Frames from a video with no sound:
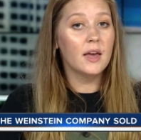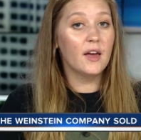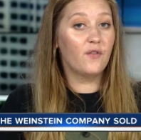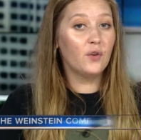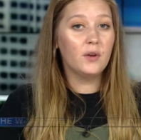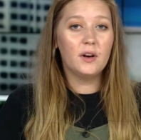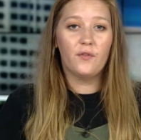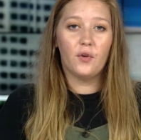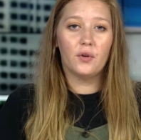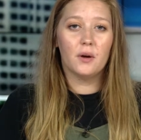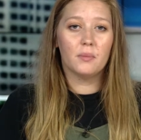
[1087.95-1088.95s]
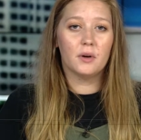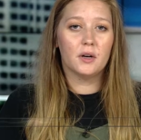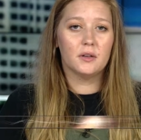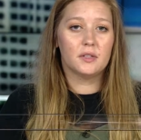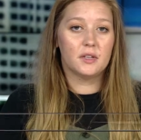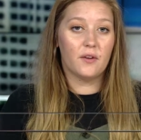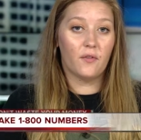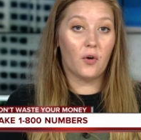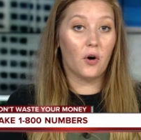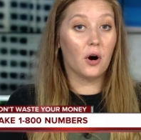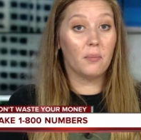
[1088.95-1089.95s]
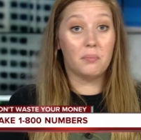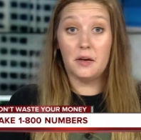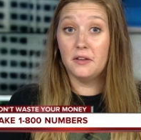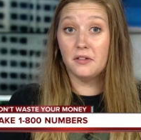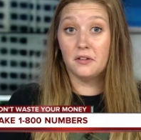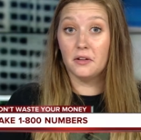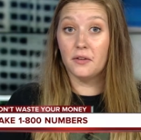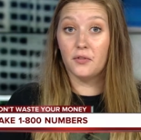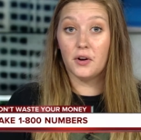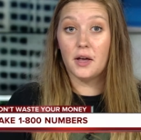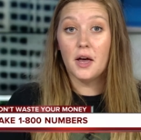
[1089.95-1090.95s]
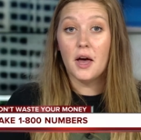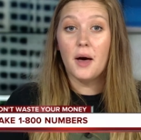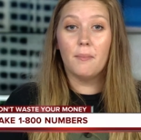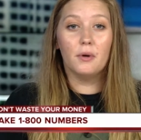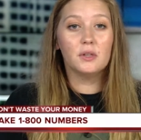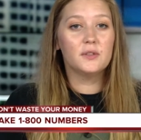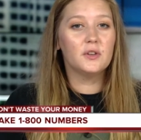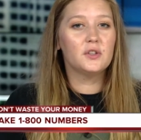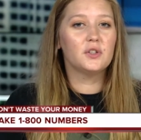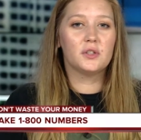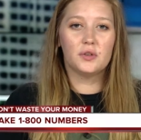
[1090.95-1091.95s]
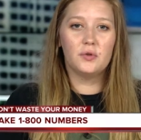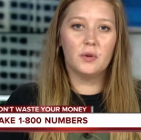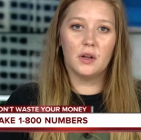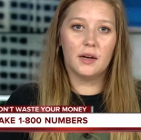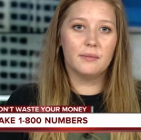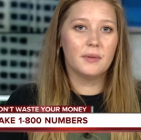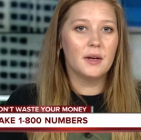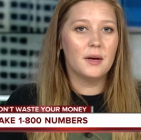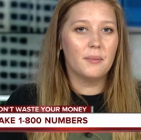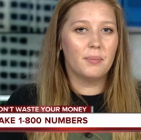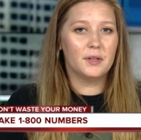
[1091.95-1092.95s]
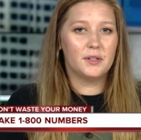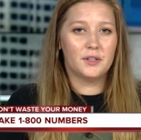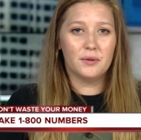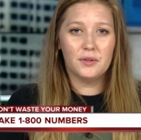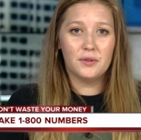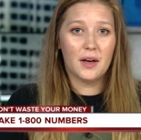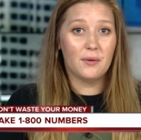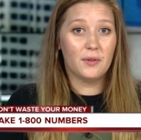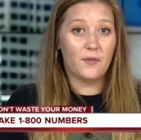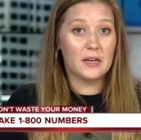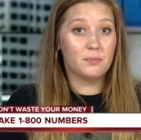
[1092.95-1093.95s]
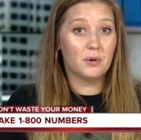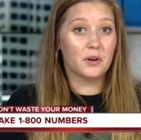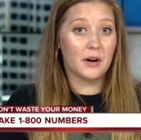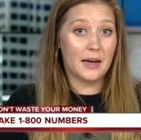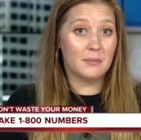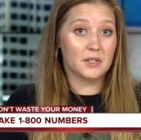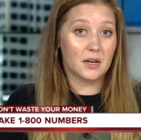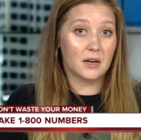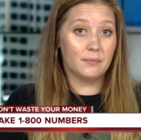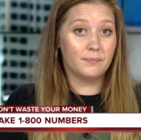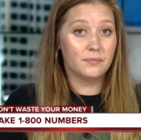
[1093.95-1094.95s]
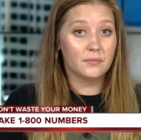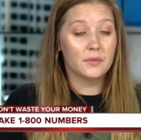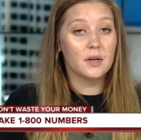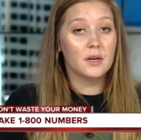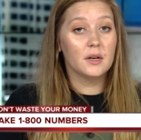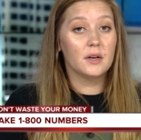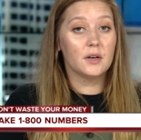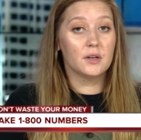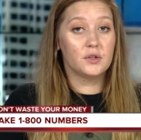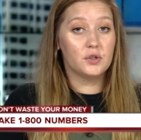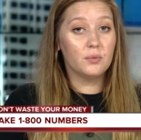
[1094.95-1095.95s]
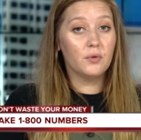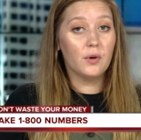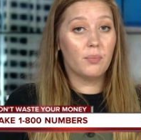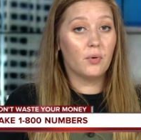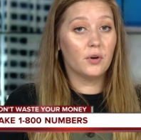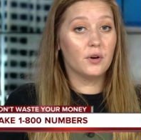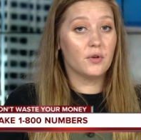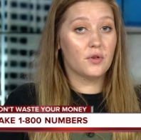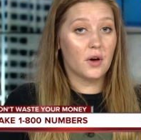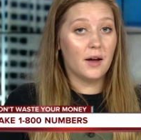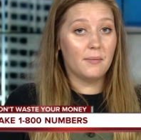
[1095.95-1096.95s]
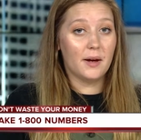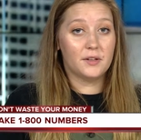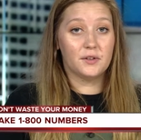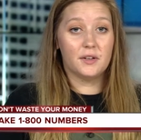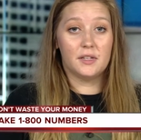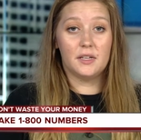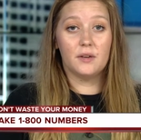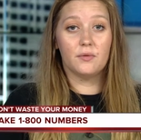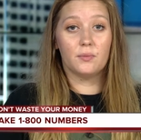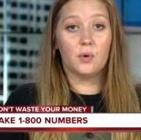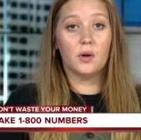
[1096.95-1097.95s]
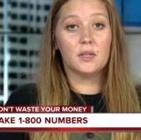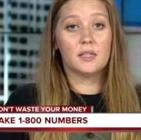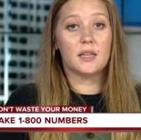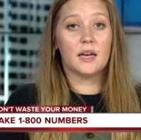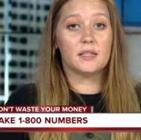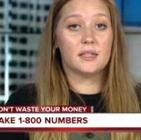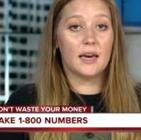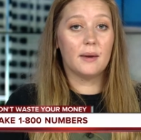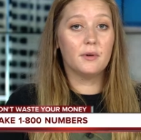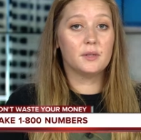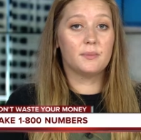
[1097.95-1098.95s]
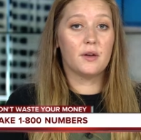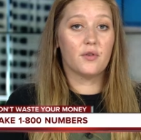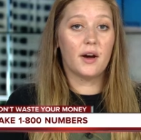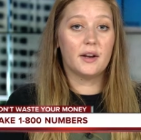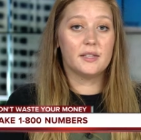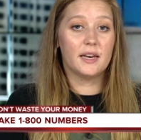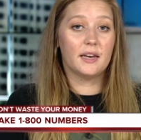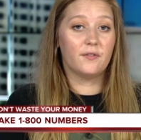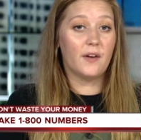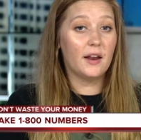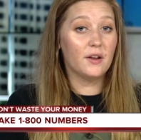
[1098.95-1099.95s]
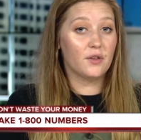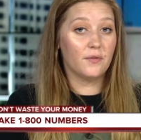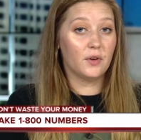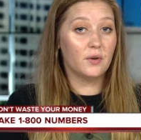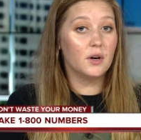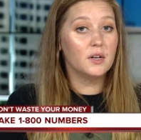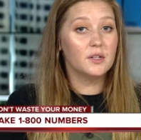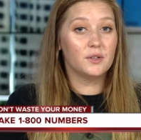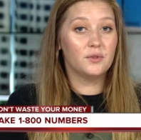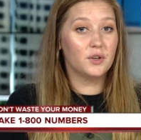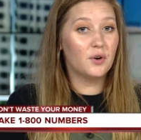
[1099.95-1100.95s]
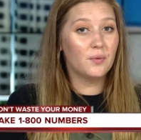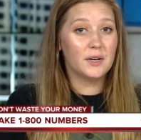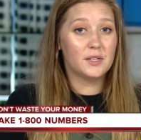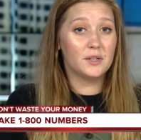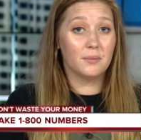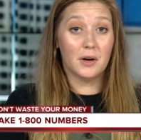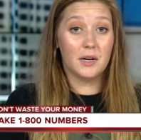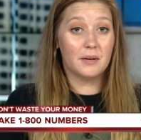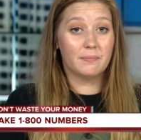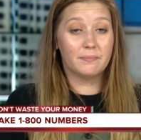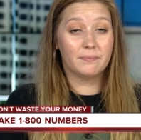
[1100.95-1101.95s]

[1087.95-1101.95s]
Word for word: If you need a phone number, say for pizza delivery, most of us just Google it. But don't do that with Facebook or Amazon. Consumer reporter John Matarese warns that scammers may try to take advantage of you, so don't waste your money.